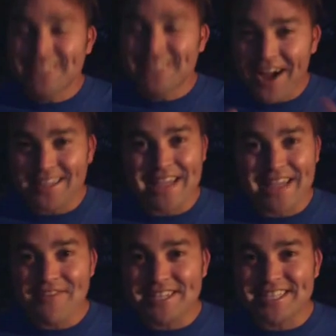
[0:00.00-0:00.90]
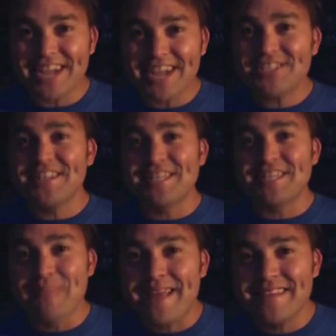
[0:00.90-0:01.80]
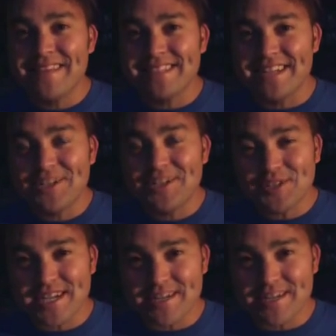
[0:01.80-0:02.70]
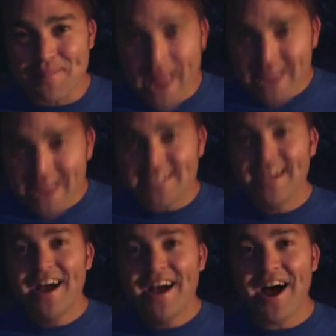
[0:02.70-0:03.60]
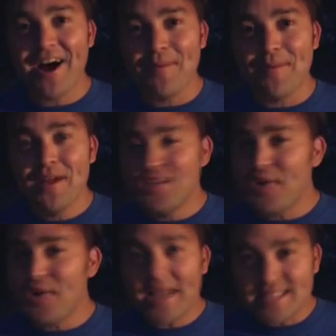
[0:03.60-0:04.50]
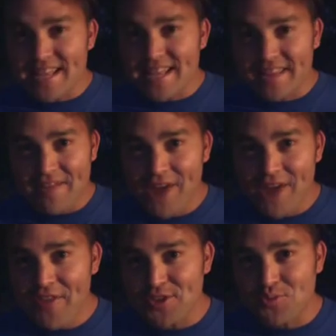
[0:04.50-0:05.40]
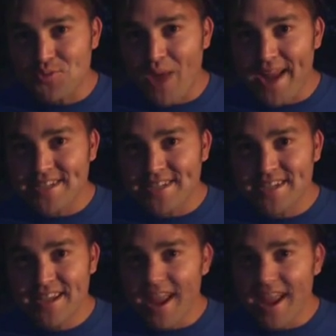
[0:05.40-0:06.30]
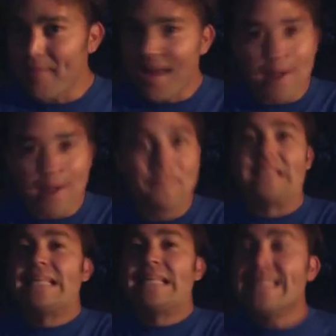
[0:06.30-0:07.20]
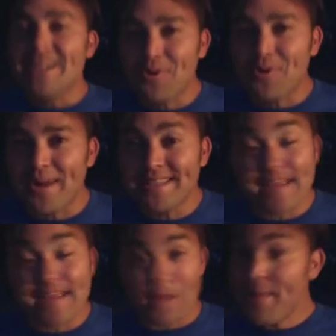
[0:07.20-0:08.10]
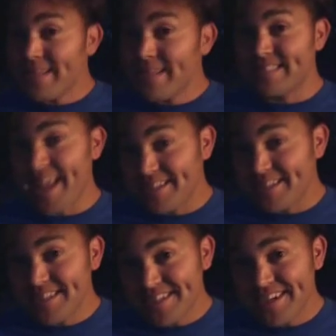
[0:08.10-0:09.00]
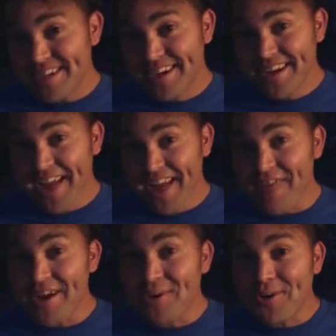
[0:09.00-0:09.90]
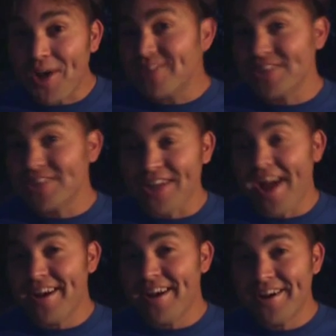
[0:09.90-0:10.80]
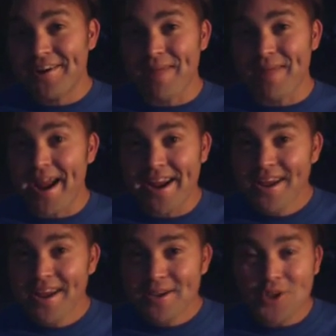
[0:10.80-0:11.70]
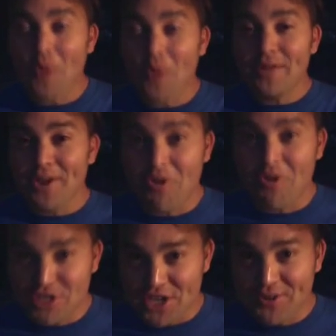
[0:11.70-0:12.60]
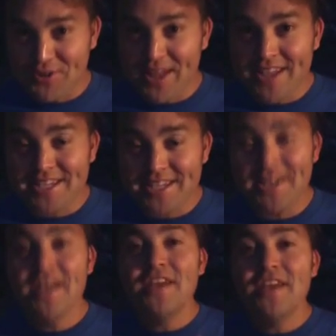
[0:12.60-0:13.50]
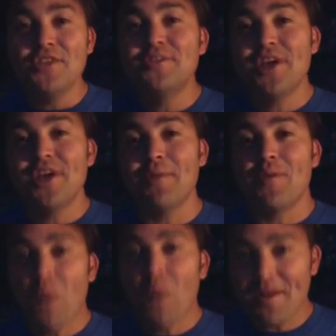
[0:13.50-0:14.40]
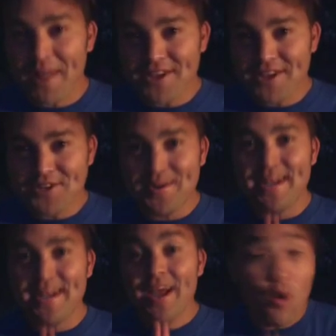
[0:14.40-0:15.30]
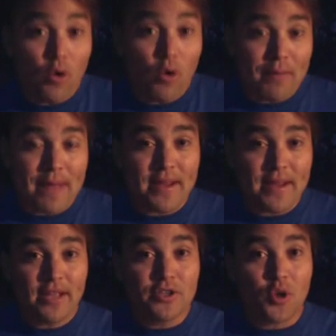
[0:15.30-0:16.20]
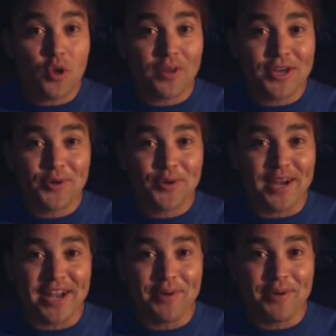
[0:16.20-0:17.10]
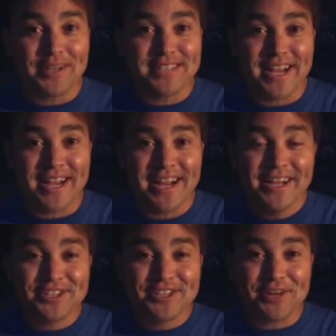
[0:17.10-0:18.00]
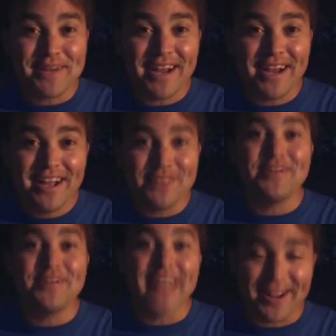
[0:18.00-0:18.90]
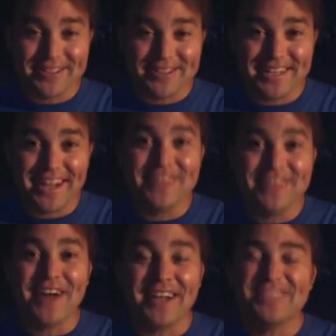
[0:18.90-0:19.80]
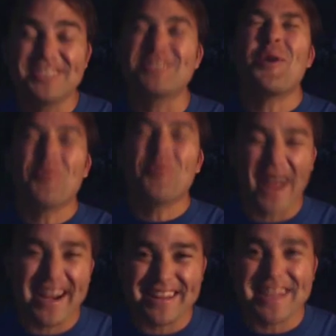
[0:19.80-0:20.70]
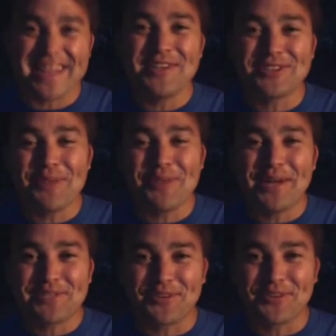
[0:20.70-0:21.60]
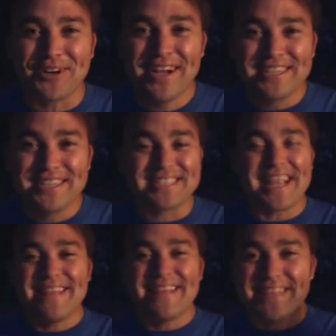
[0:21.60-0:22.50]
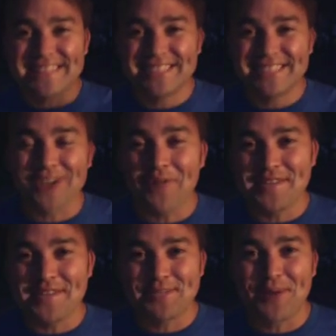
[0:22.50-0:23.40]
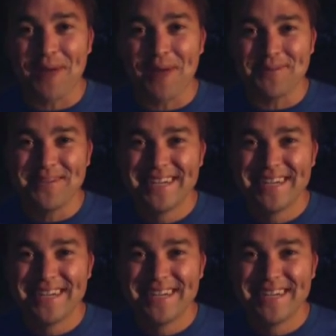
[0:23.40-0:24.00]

Let's have a discussion. Let's make this an interesting debate. Do you guys think that I've got this right? Am I completely crazy? Am I being sexist? Have I crossed a line here? Am I totally overgeneralizing? You tell me, what am I doing? Or maybe you totally agree and you want to say, Jeremy, you nailed it. You got it so right. Thank you so much for saying this and solving this problem.